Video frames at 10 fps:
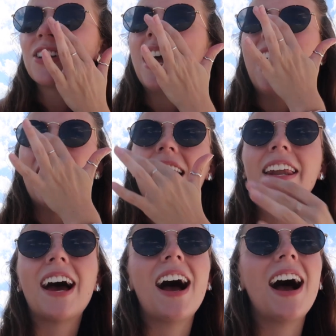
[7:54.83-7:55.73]

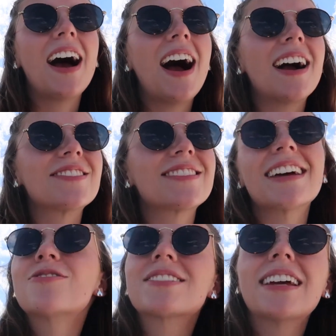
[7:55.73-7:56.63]
And I
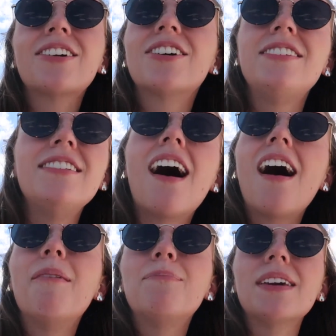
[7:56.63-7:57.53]
that just like could
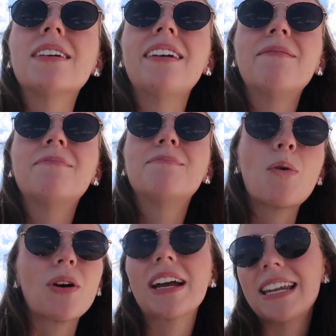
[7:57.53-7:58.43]
not be
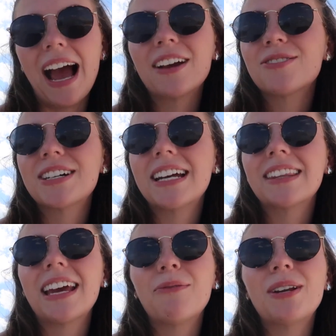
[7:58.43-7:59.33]
more
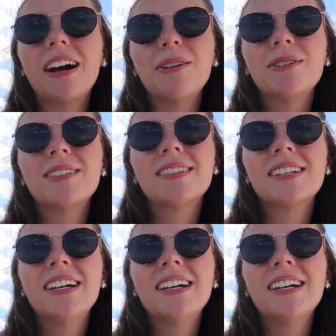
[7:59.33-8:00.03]
inaccurate. Like when I was